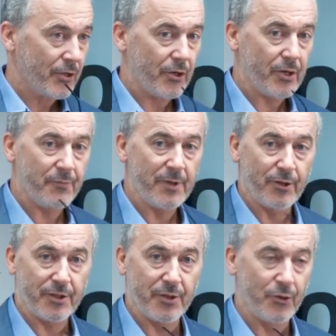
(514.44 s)
Now if we
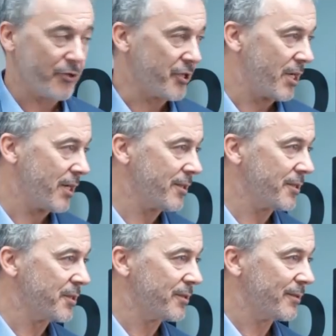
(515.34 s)
look at Northern
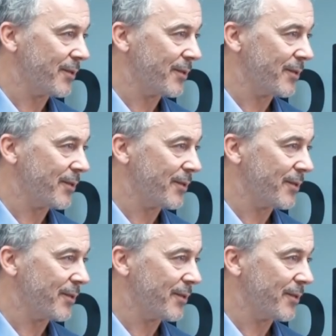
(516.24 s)
Ireland,